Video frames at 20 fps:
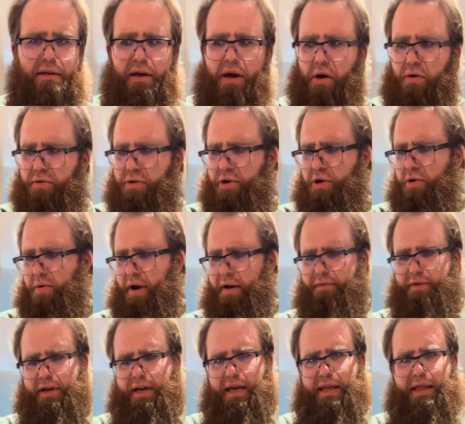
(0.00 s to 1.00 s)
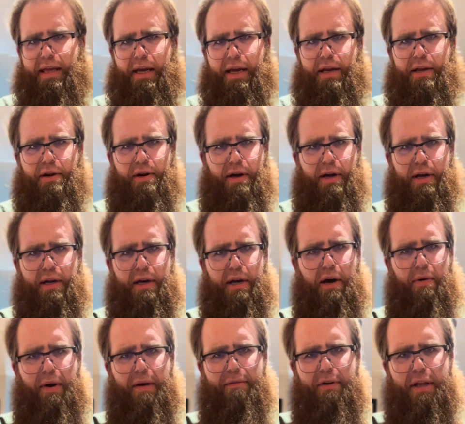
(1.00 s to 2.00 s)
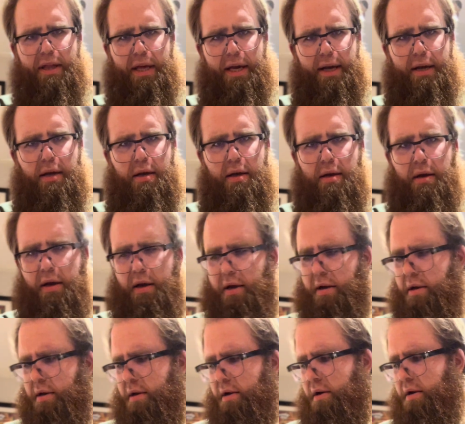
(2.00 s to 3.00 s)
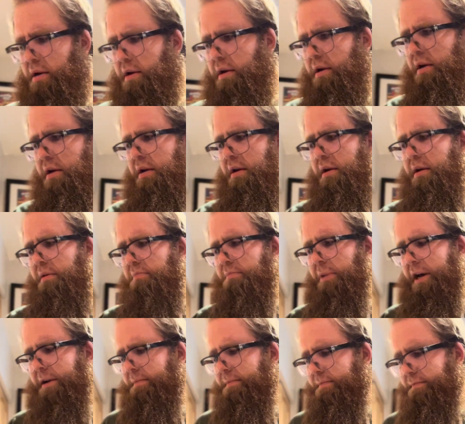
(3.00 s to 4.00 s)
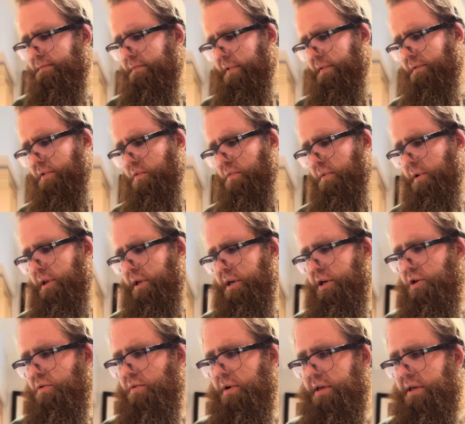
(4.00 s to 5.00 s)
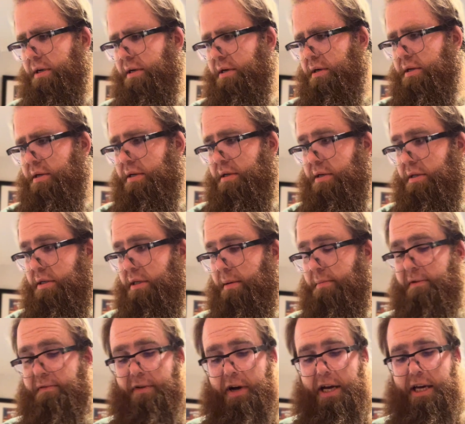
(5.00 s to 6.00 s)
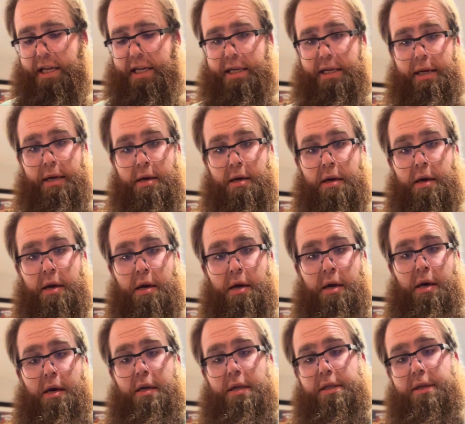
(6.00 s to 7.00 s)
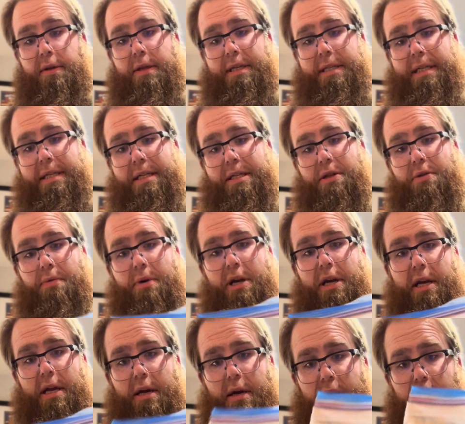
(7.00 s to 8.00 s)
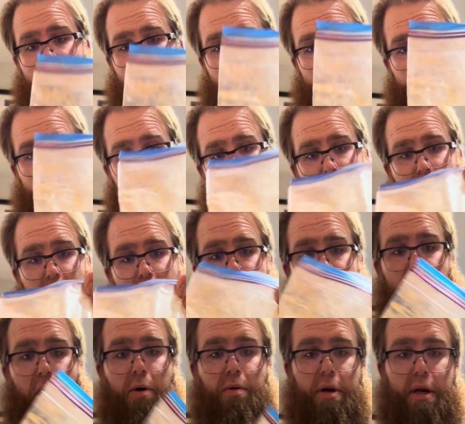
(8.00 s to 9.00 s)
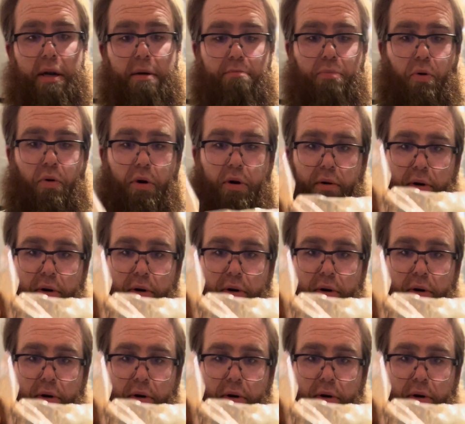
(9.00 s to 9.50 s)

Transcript: go through every day thinking you're going to know everything. But if you really do want some advice, so this is 3 bone-in pork